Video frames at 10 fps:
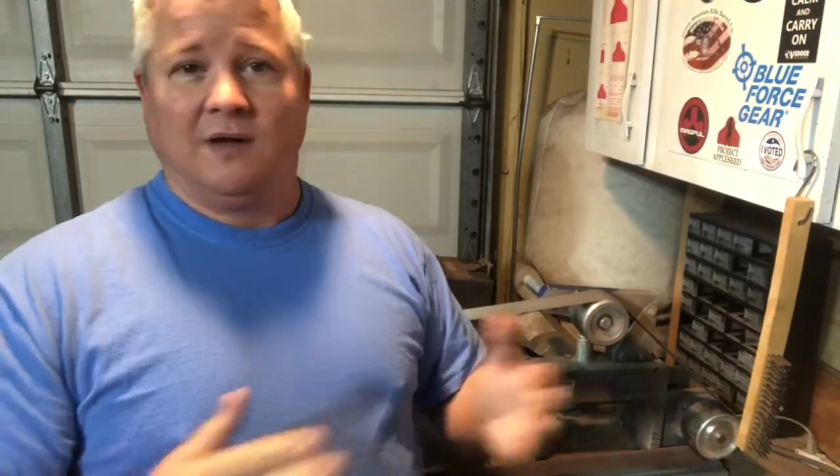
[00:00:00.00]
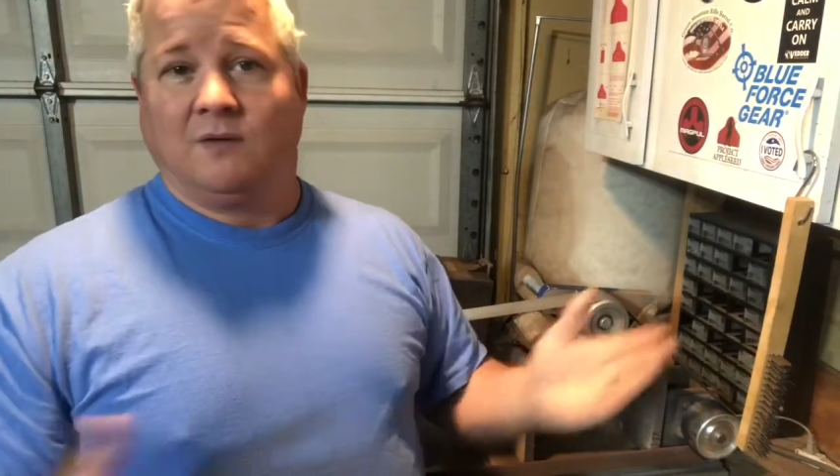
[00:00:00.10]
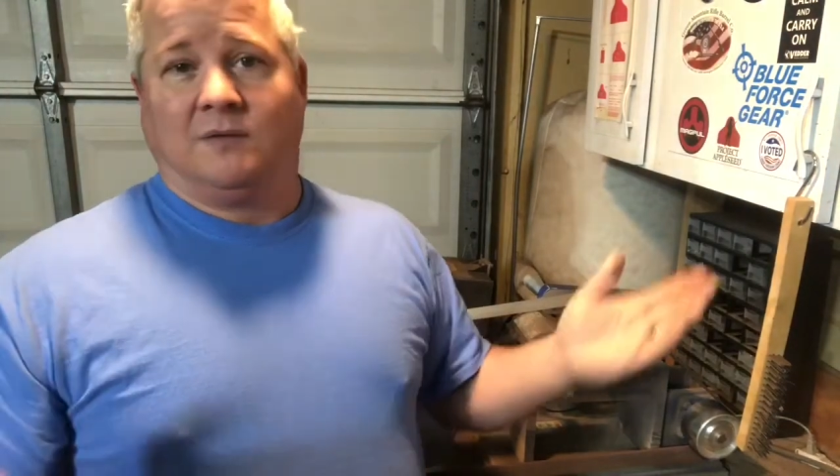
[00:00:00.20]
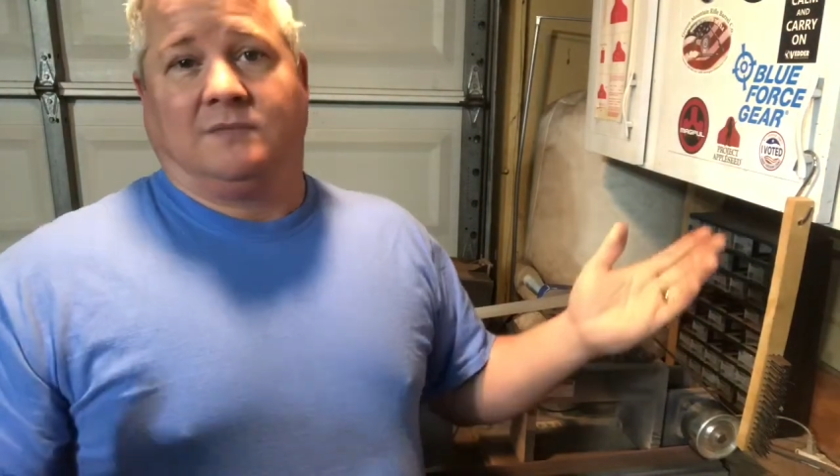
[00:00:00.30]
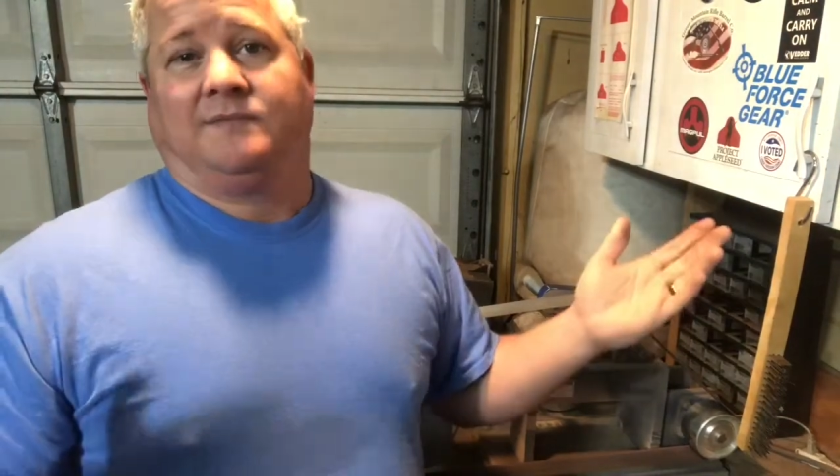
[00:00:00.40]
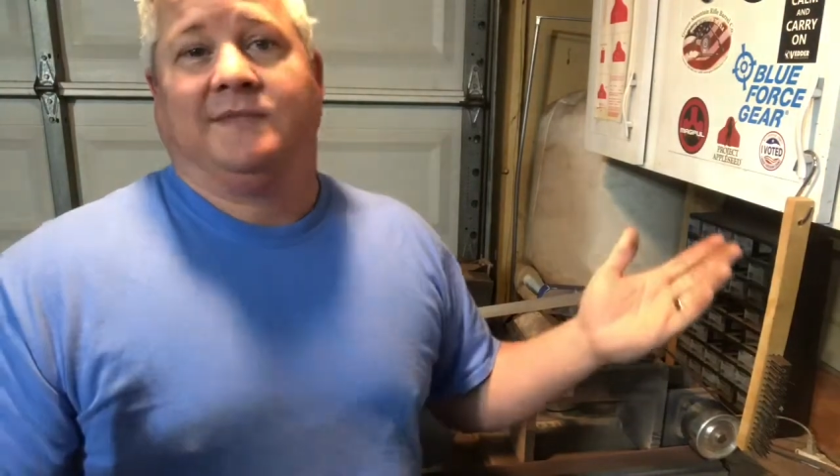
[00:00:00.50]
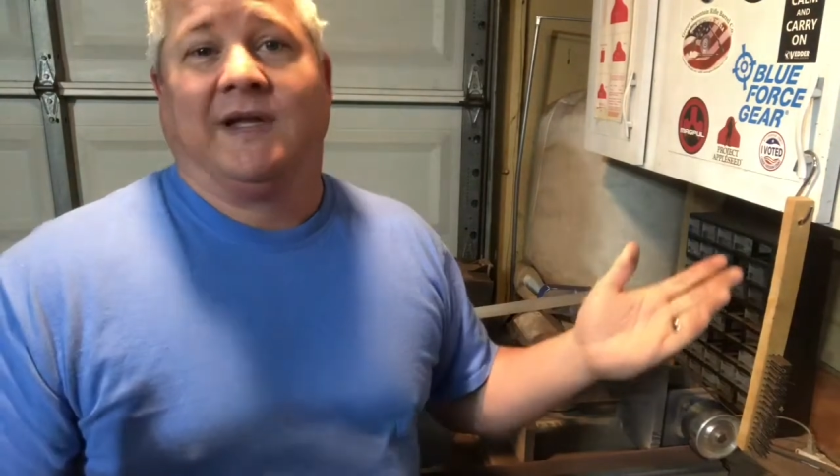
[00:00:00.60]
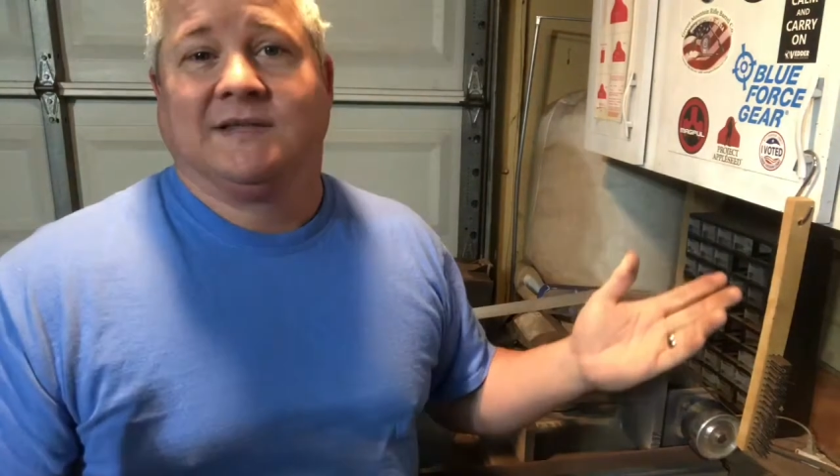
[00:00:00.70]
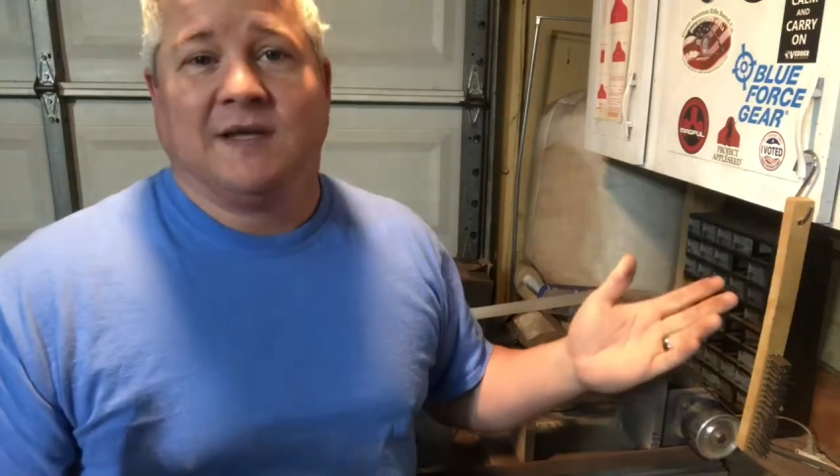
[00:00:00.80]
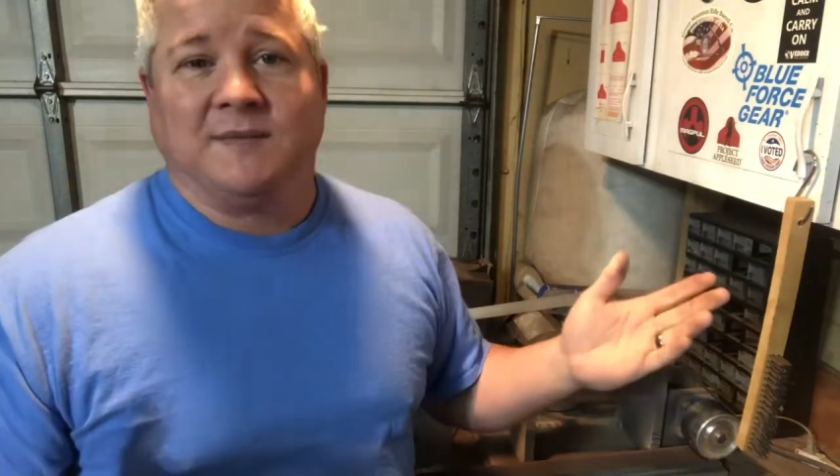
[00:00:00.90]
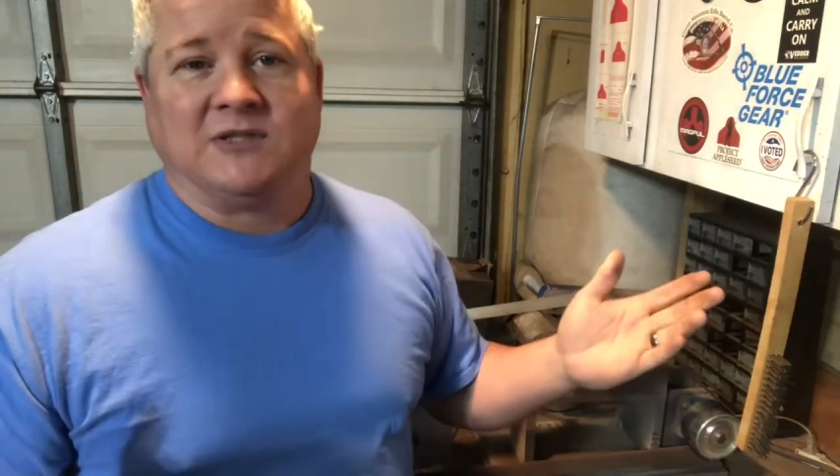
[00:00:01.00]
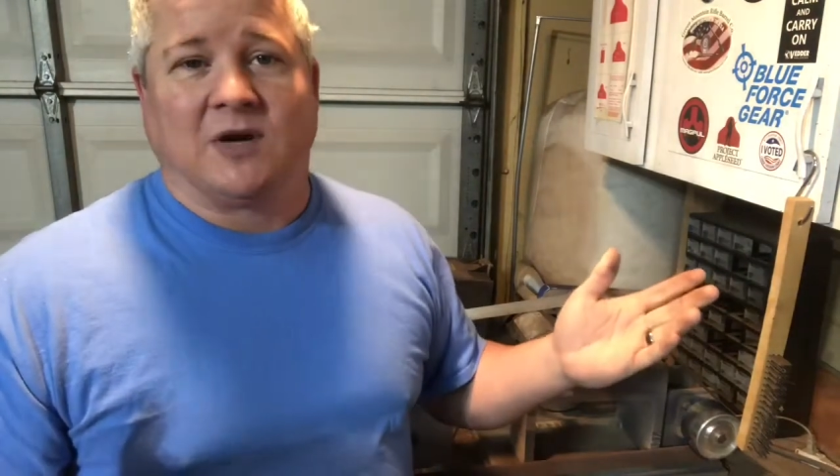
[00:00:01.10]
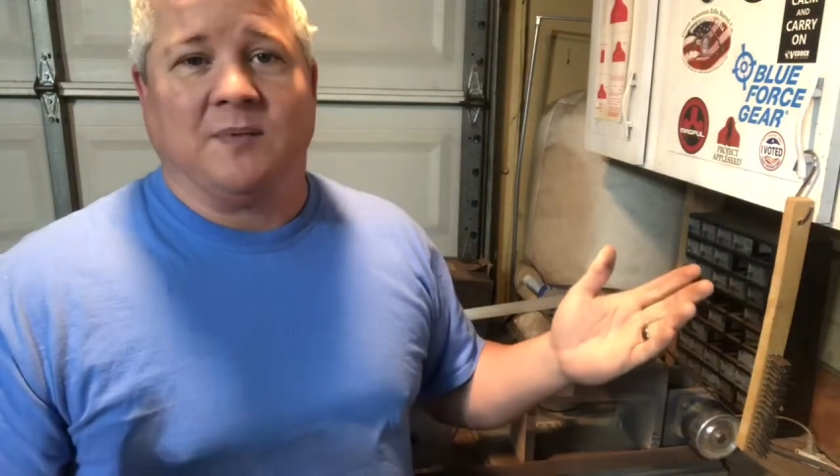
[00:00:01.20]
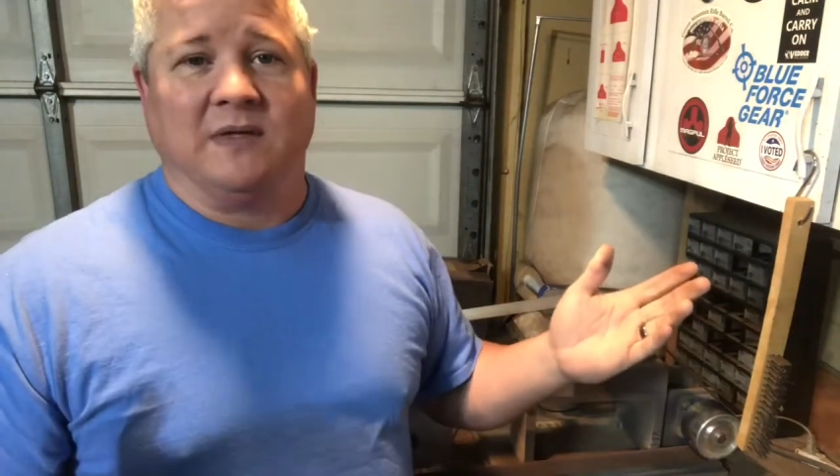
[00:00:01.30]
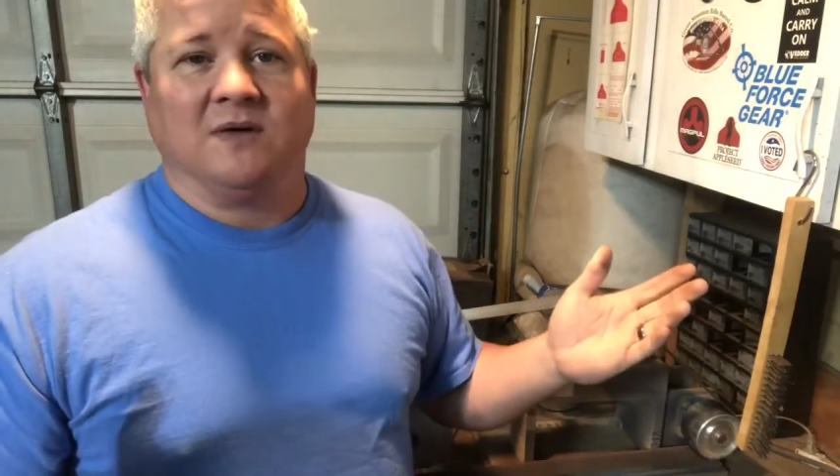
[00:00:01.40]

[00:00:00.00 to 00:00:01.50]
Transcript: well, next time you sharpen it,